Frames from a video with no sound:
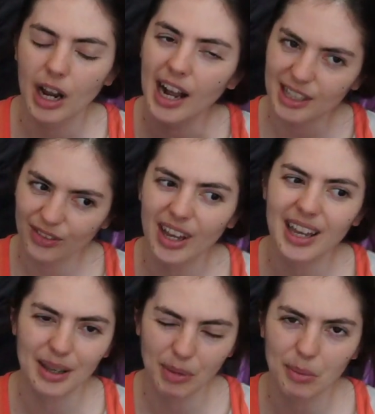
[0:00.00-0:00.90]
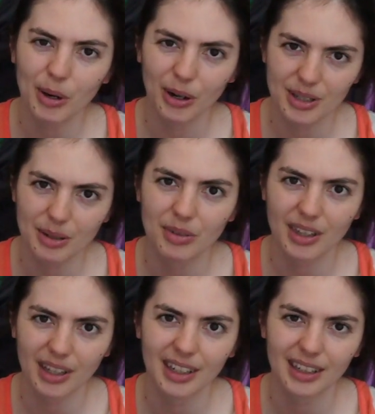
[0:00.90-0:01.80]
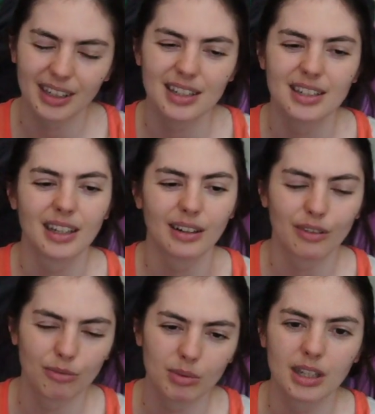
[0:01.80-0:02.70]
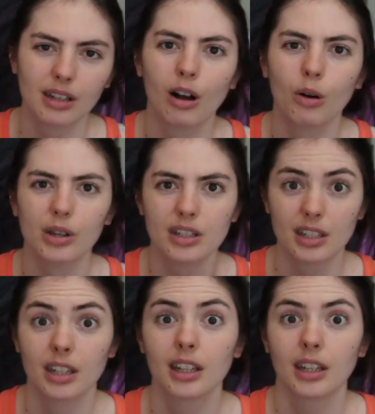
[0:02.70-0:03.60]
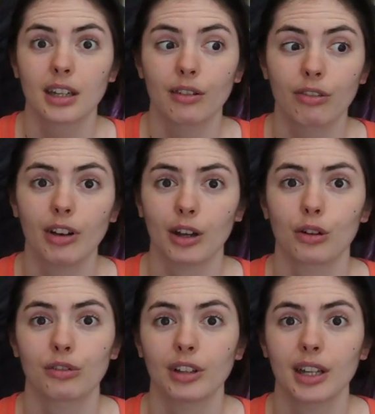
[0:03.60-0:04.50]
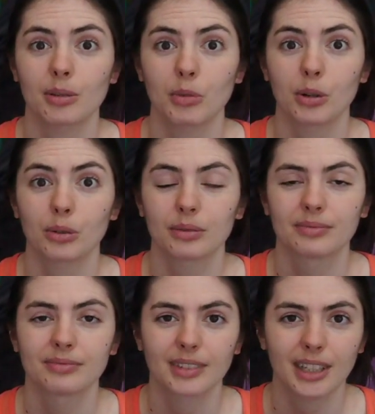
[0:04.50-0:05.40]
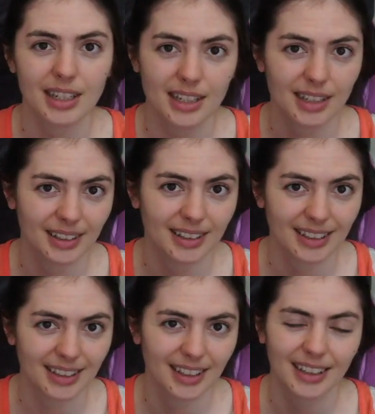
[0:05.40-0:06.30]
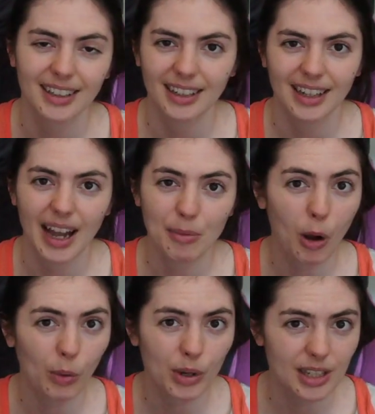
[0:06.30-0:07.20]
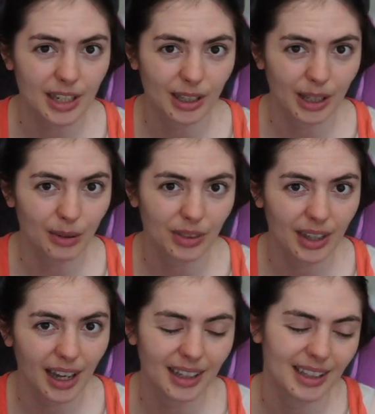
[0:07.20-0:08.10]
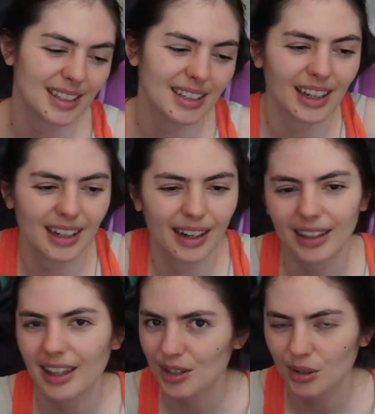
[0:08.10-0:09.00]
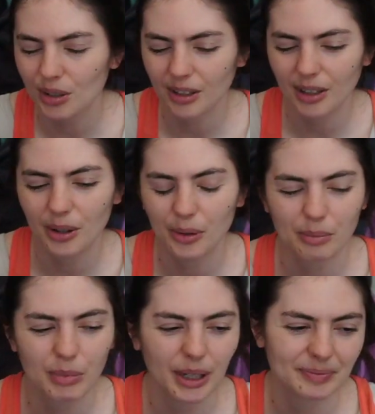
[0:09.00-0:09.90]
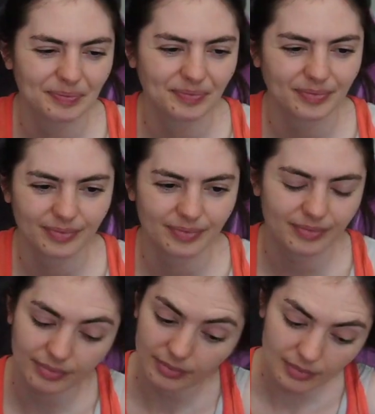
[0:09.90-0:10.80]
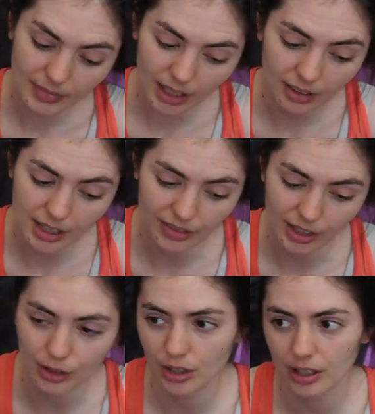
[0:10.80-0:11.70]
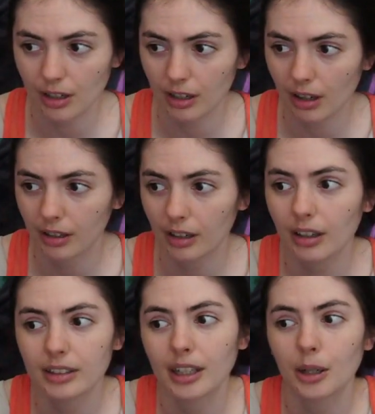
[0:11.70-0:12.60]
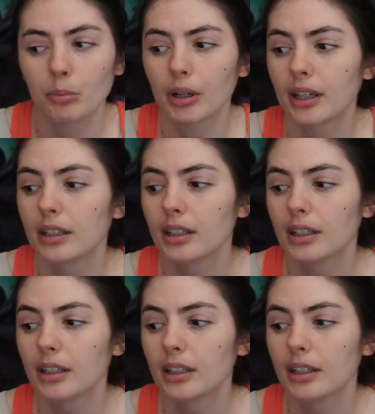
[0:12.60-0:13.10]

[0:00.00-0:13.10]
activating my parasympathetic instead of being always fight or flight mode because I'm always dealing with that inside in case you didn't know. But this video's just gone on and on now, but